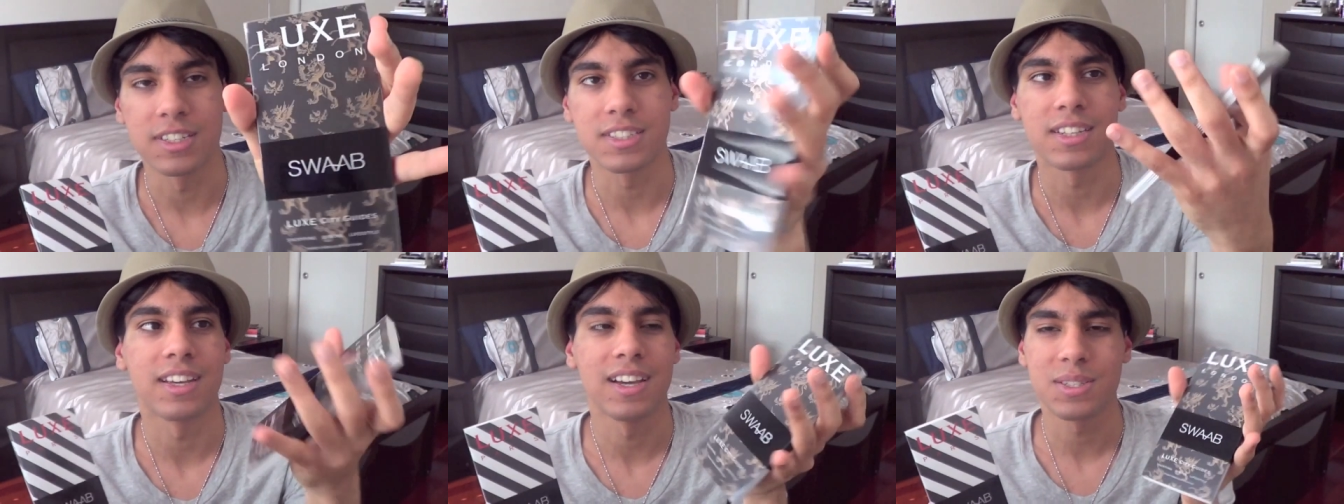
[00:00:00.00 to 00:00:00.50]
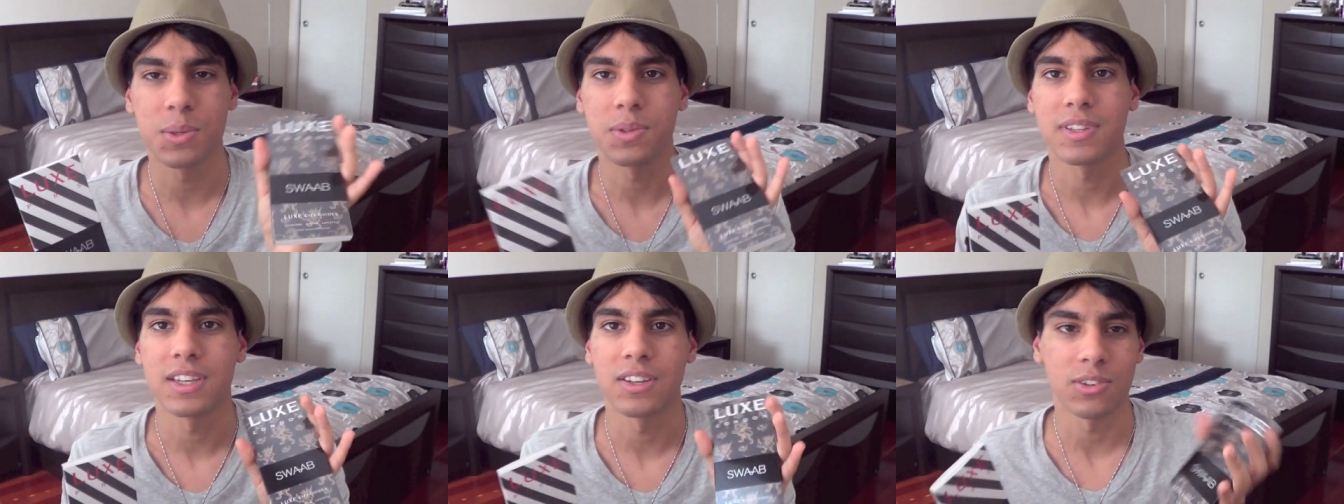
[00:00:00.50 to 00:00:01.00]
London. It has
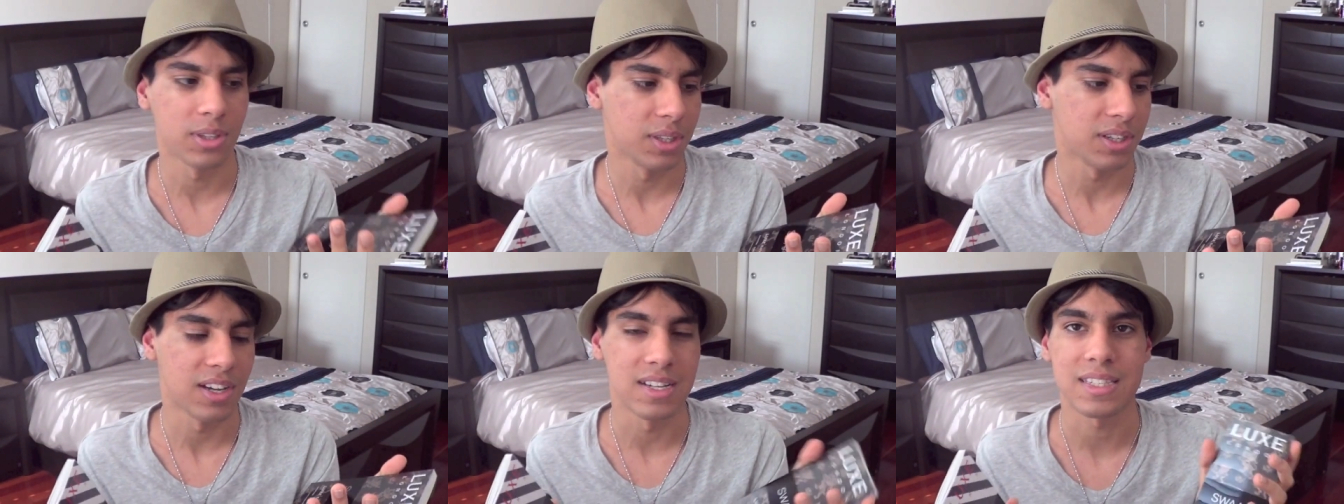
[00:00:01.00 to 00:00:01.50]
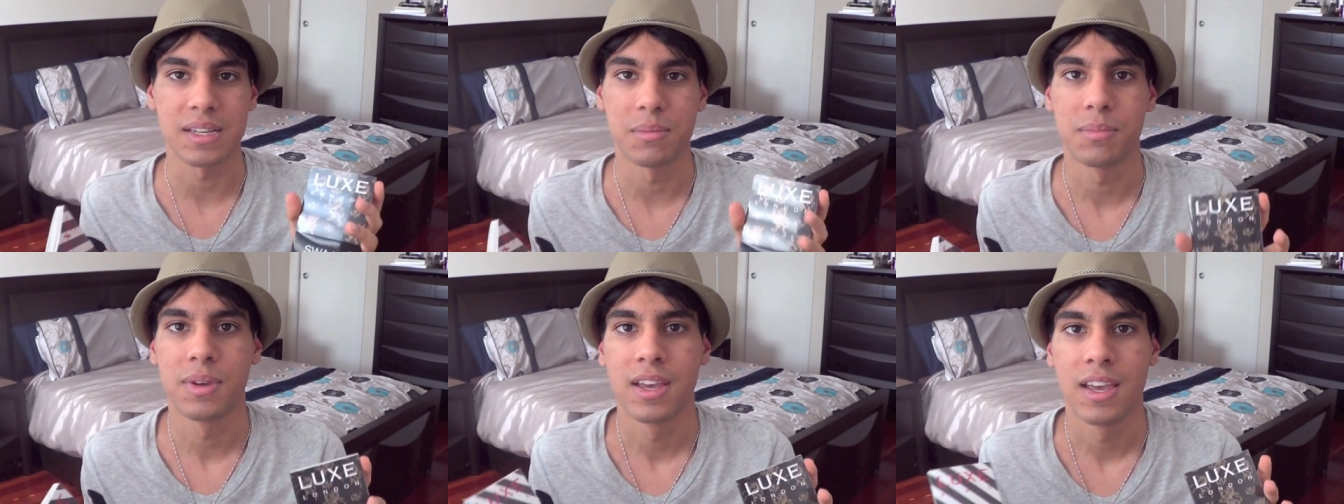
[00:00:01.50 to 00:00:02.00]
all the really nice
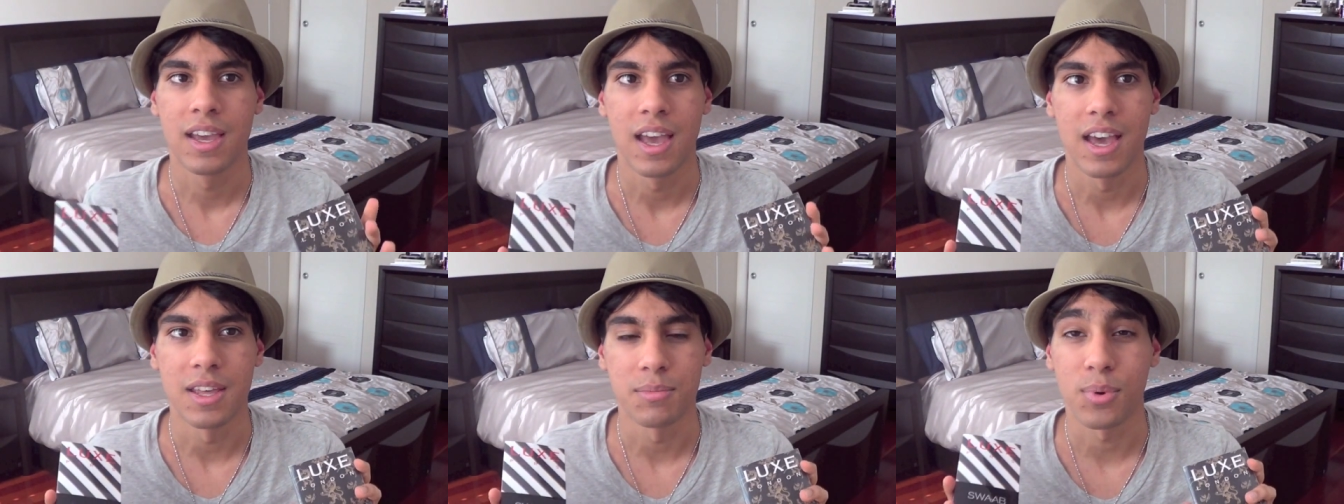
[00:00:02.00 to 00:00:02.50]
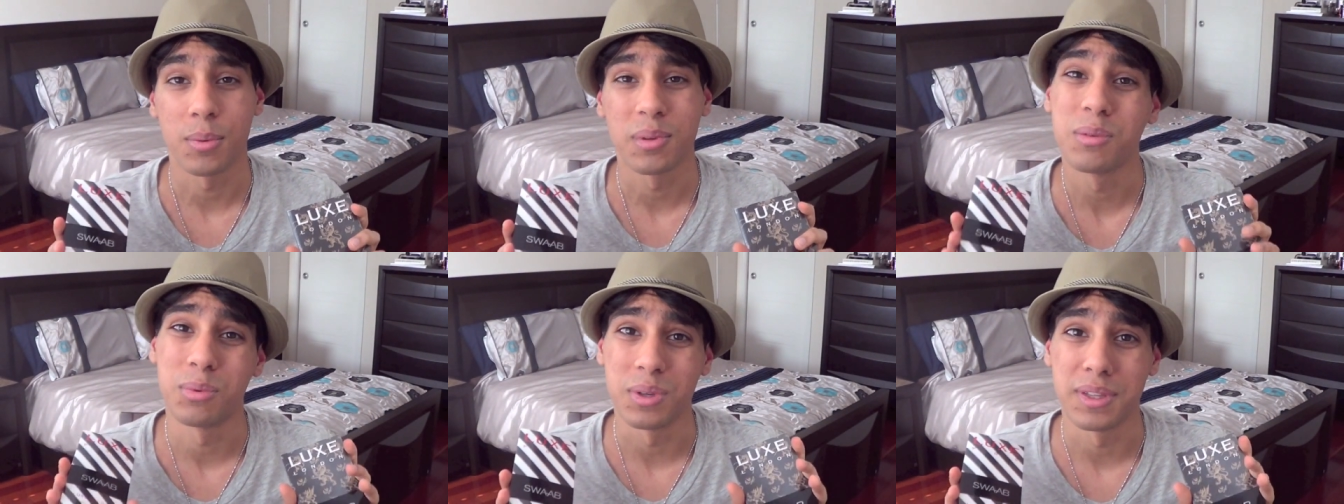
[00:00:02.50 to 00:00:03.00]
um, and
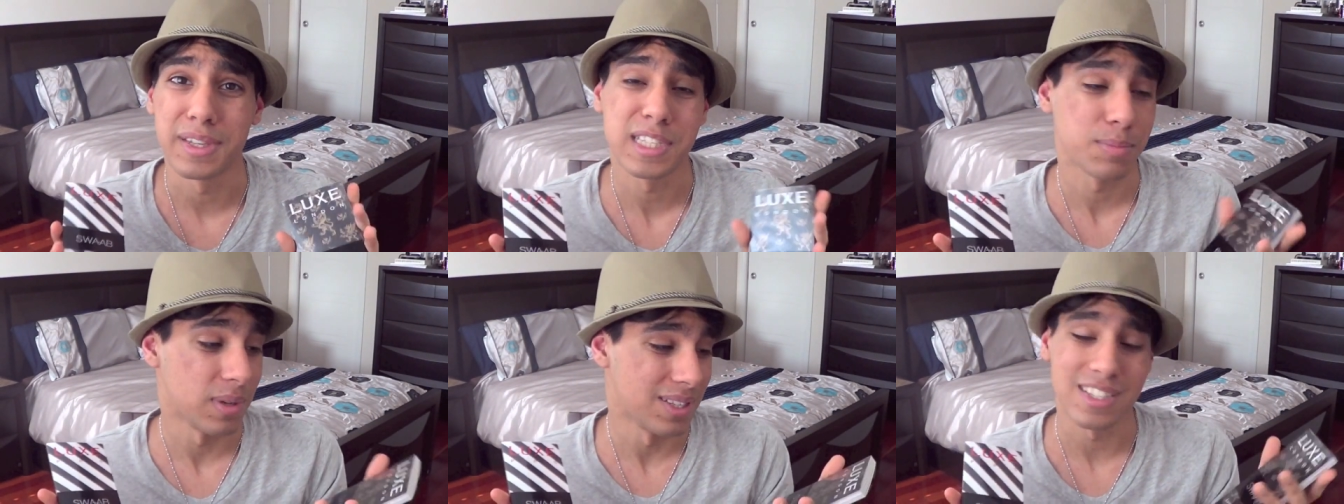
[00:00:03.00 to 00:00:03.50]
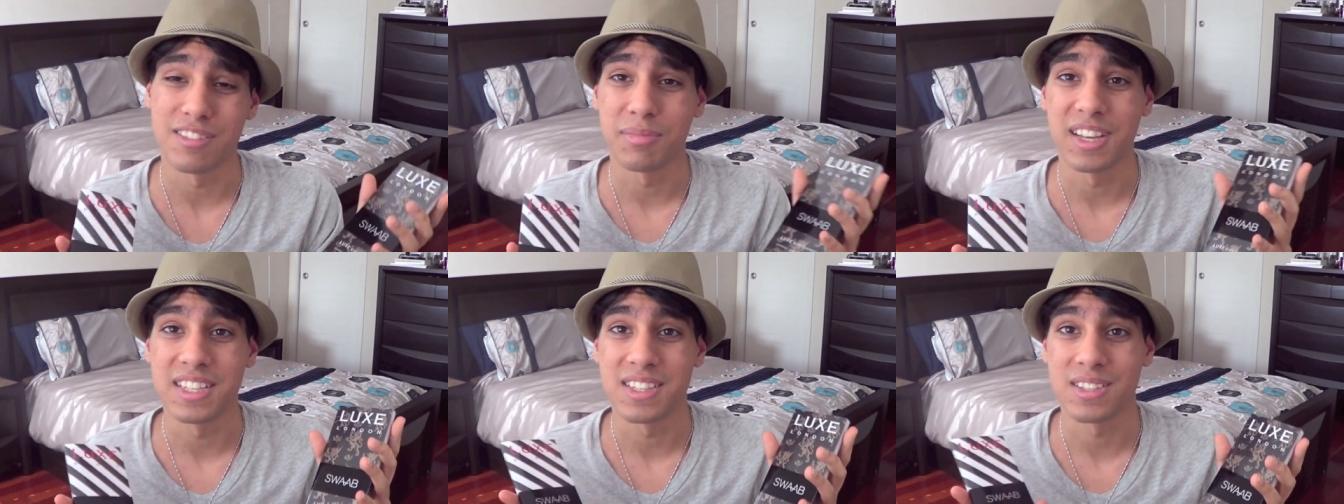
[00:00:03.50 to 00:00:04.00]
probably really
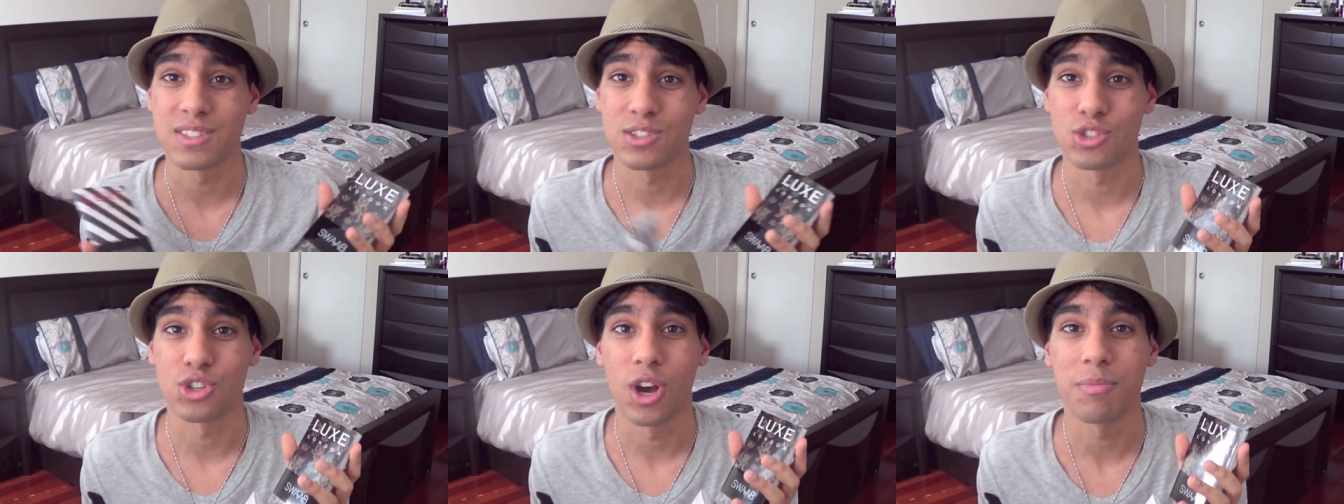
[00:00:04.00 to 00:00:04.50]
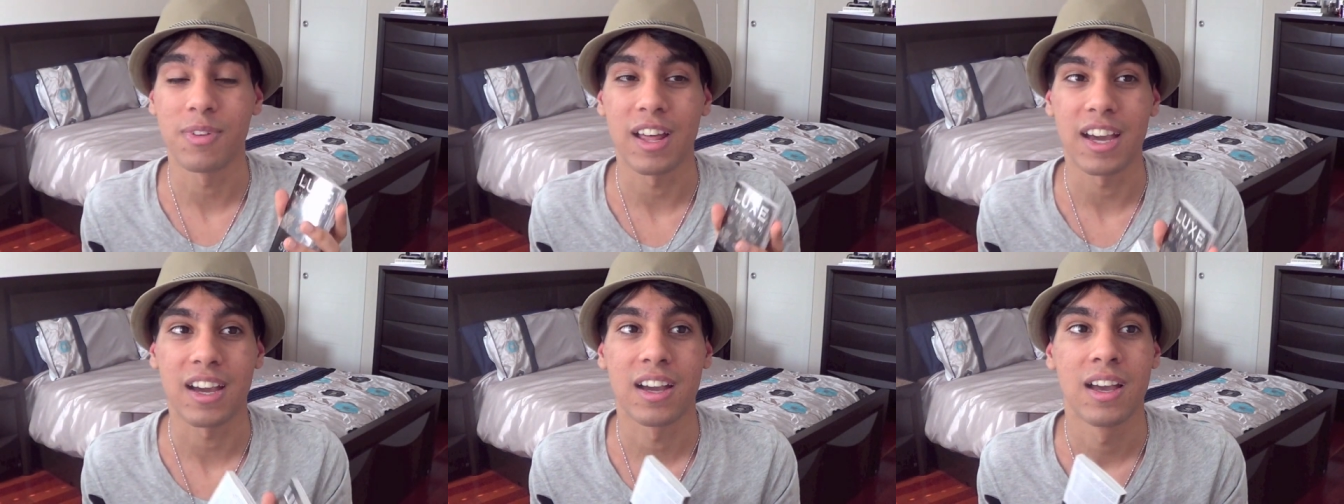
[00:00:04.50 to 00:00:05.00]
expensive places to shop
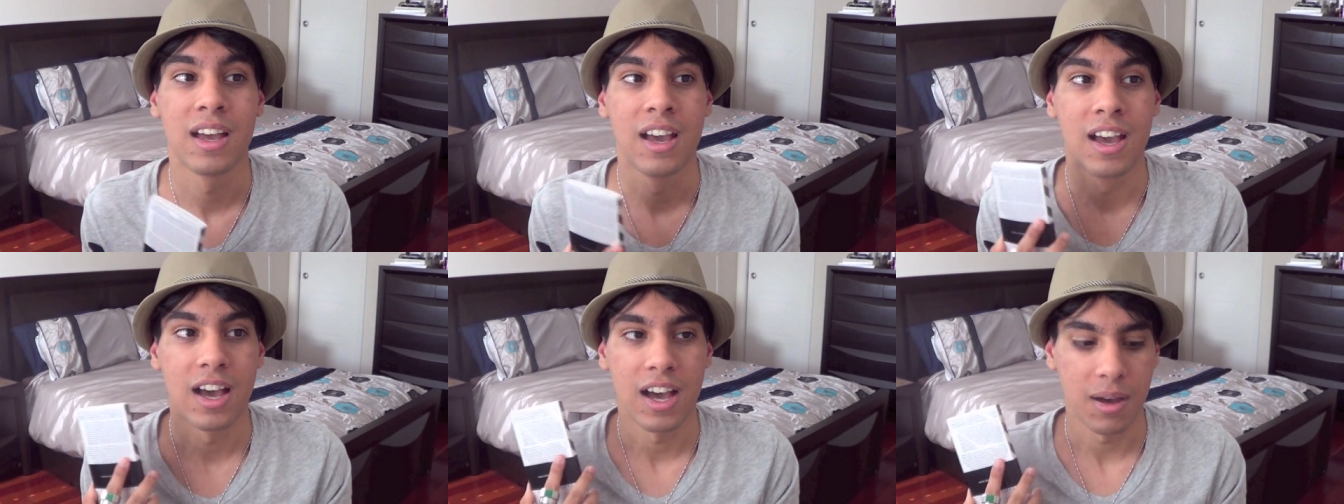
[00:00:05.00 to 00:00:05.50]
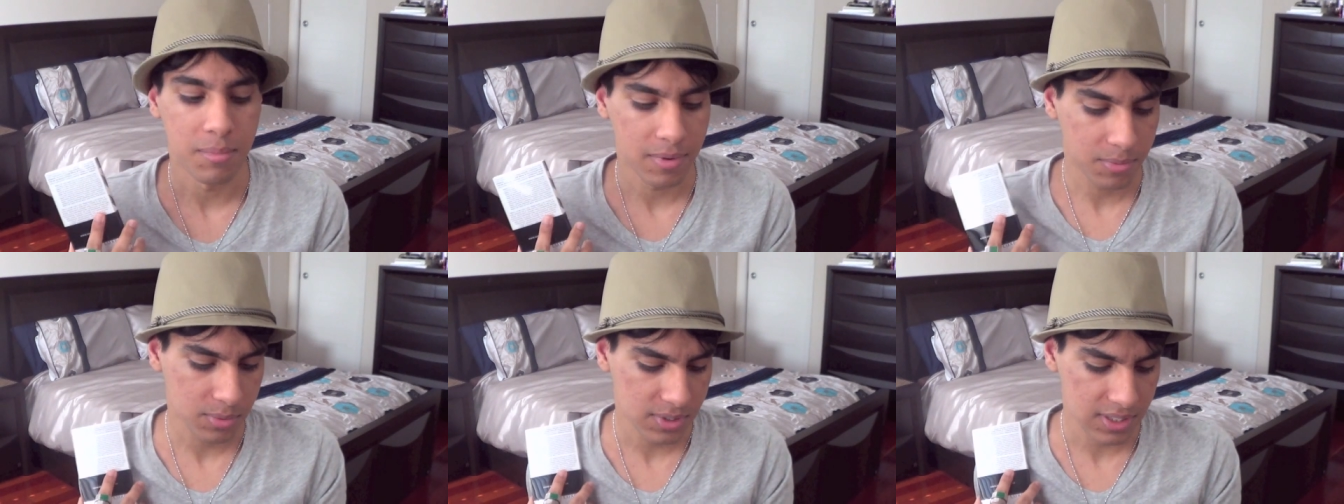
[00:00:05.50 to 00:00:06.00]
like um,
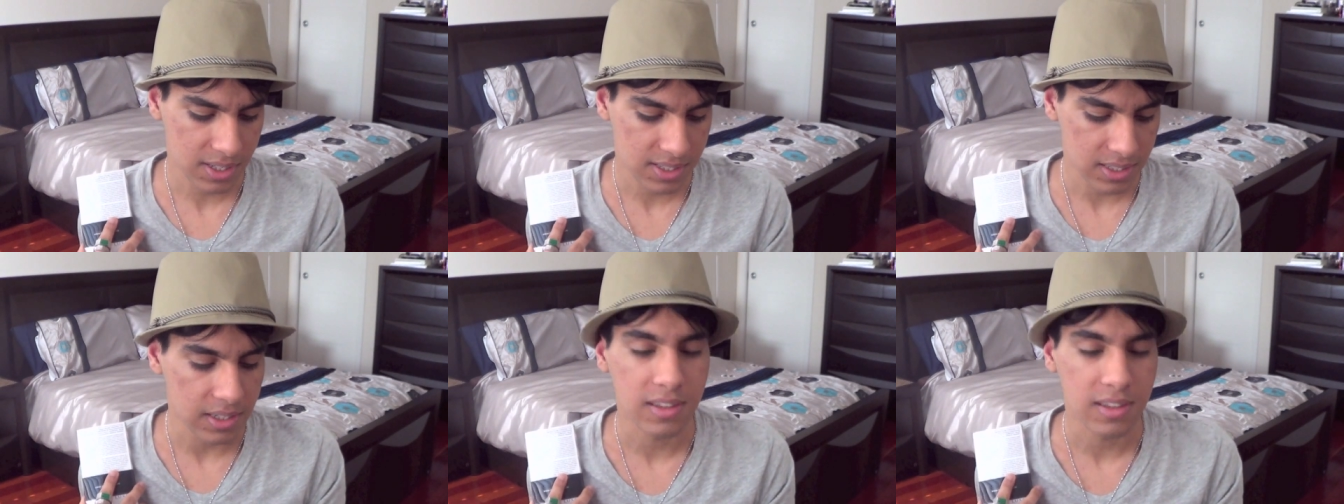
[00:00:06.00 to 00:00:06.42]
what did I say?